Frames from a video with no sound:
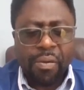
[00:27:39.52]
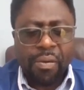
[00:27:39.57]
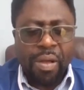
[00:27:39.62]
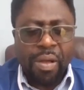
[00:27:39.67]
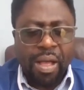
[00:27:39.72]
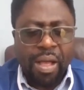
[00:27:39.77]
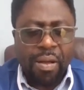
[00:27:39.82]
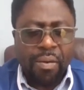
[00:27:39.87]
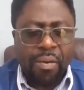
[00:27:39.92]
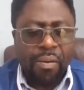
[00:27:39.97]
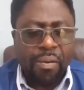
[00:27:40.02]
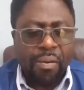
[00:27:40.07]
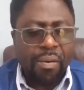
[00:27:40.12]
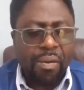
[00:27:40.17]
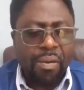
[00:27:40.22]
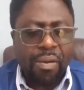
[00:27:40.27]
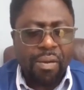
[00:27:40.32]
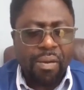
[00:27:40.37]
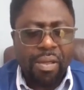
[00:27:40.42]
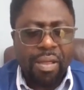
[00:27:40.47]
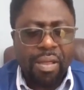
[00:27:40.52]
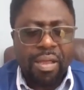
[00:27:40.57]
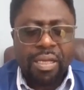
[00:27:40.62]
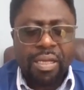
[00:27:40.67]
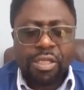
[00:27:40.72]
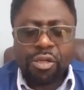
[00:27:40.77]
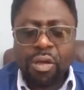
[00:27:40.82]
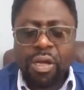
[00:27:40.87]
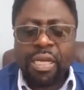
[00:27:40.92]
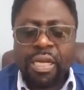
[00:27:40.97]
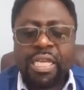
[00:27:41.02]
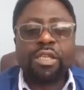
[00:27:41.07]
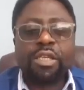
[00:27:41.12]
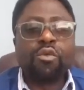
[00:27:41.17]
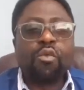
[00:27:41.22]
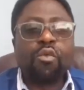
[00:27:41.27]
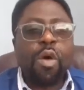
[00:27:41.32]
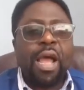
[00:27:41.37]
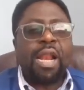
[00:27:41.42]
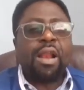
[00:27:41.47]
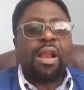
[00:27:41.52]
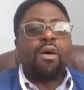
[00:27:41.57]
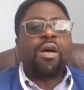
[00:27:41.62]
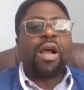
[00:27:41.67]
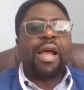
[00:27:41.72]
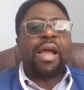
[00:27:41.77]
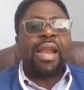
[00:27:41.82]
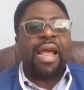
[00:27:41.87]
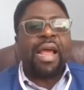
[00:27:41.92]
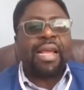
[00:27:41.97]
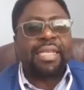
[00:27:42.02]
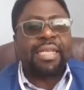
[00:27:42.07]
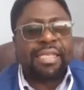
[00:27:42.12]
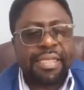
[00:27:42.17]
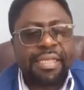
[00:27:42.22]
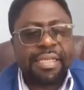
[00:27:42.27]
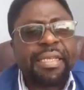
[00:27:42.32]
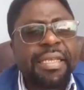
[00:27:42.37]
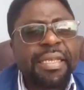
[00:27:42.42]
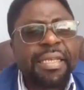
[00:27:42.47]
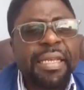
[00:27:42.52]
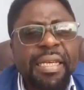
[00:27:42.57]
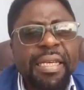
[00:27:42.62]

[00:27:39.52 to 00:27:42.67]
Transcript: Wow. So it is well organized.